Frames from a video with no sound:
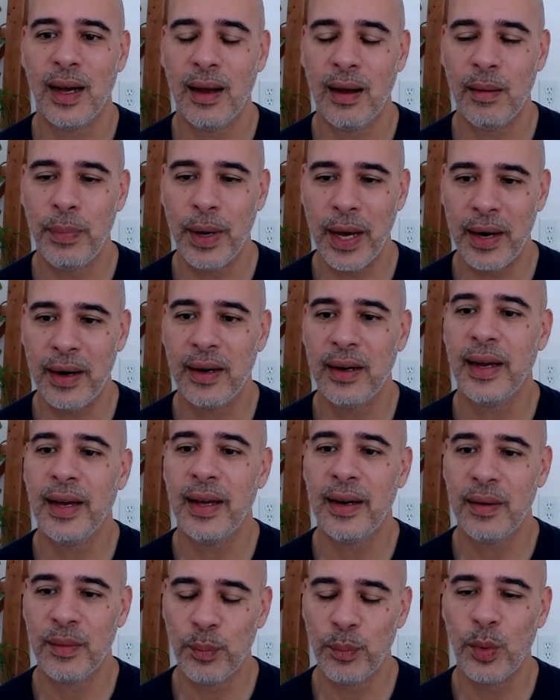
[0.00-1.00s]
better
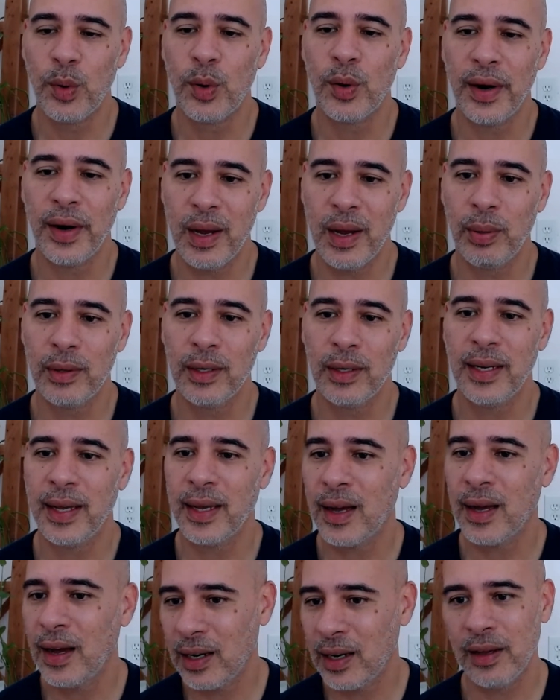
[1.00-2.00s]
and more able to take
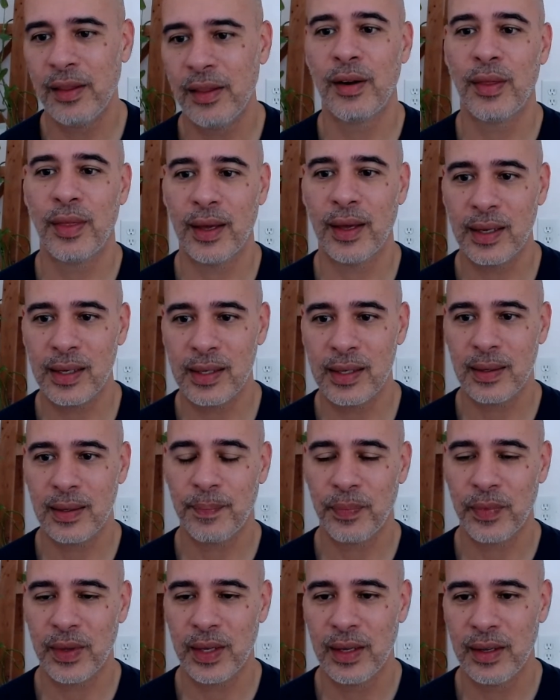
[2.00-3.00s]
on other things?
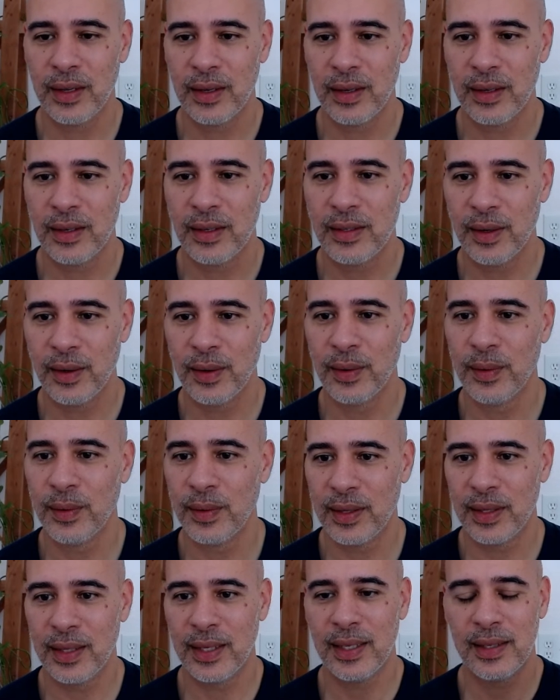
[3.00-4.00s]
So
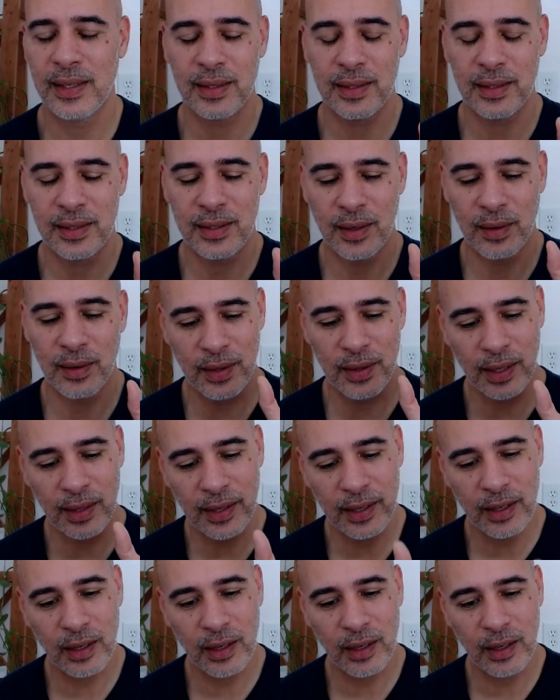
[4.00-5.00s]
the
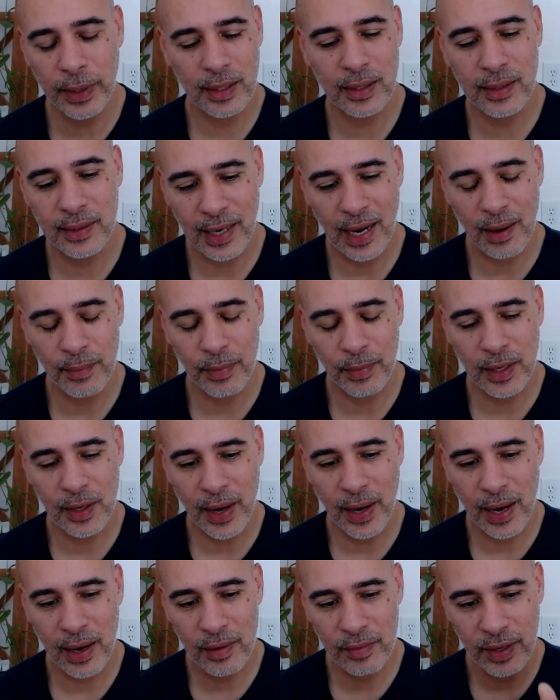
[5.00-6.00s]
little bit of the time that you
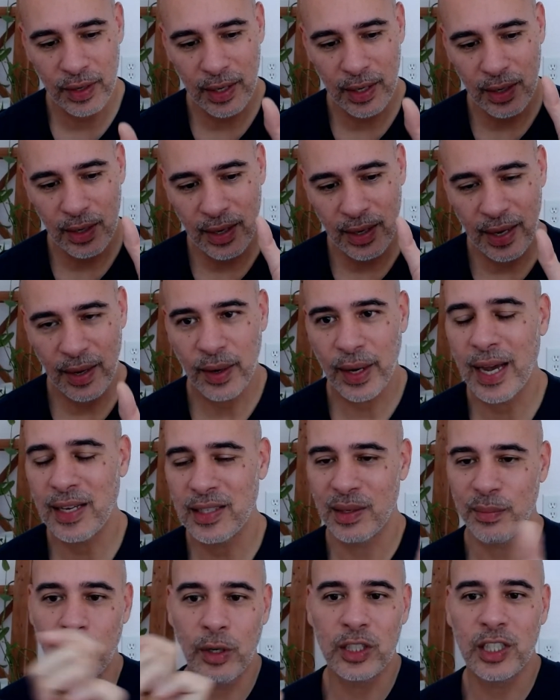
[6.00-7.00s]
have has
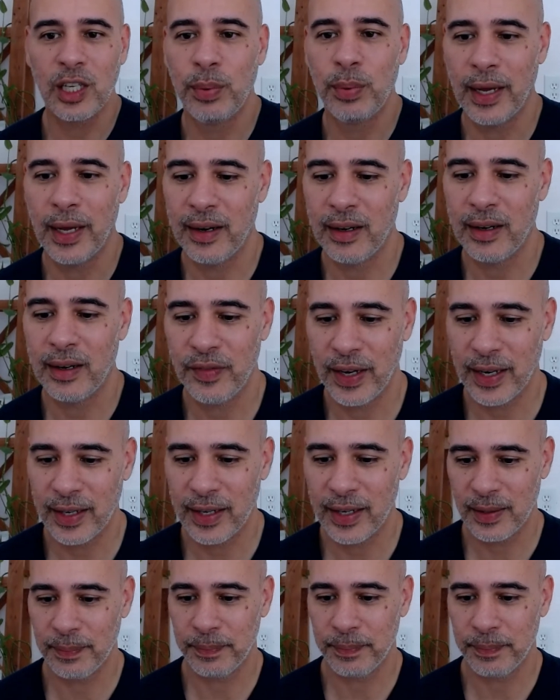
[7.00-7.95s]
a multiplier effect.